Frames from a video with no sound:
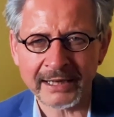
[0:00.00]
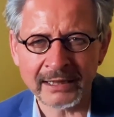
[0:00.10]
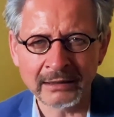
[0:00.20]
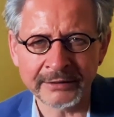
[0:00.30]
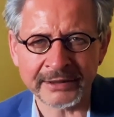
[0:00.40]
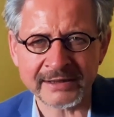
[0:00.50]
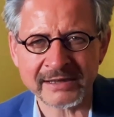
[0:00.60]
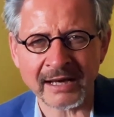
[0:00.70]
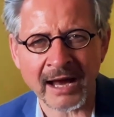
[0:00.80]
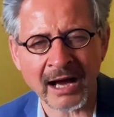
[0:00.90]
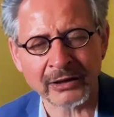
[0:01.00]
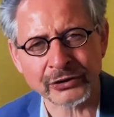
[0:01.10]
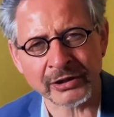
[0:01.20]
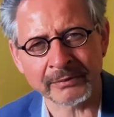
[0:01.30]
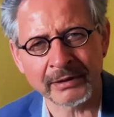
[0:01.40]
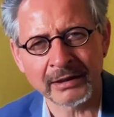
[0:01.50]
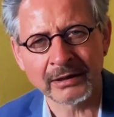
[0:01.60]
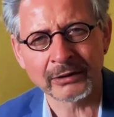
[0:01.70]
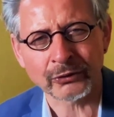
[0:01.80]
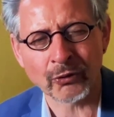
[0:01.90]
illness and hardship,
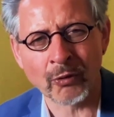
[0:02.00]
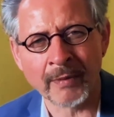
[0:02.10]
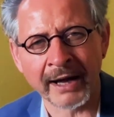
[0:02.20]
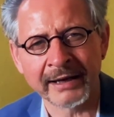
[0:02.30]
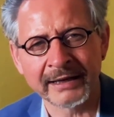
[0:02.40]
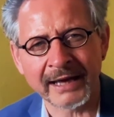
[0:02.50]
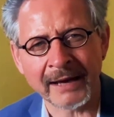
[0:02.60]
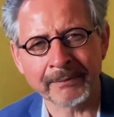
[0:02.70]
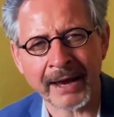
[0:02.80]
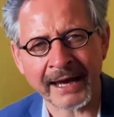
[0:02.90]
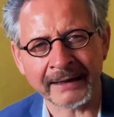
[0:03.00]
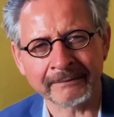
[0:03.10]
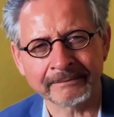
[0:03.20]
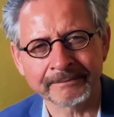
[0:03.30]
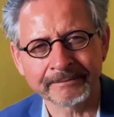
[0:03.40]
trauma and pain.